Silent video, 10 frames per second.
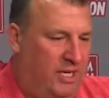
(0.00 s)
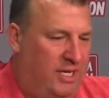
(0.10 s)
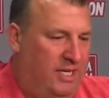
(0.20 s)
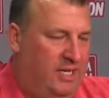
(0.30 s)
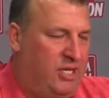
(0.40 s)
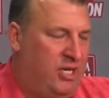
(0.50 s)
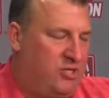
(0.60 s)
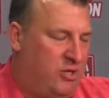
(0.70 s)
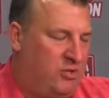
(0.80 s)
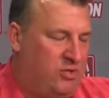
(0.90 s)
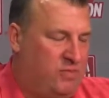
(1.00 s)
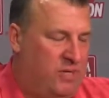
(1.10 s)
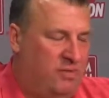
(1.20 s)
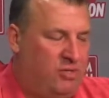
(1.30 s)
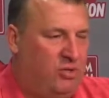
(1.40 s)
I didn't get a chance to talk to his
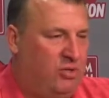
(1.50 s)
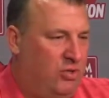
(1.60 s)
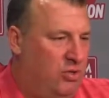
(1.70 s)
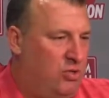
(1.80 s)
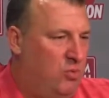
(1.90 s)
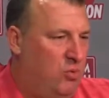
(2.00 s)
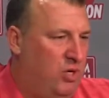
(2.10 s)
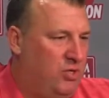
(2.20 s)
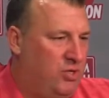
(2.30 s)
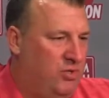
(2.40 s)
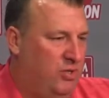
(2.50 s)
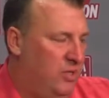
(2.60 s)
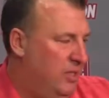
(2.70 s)
mom until early this morning. So,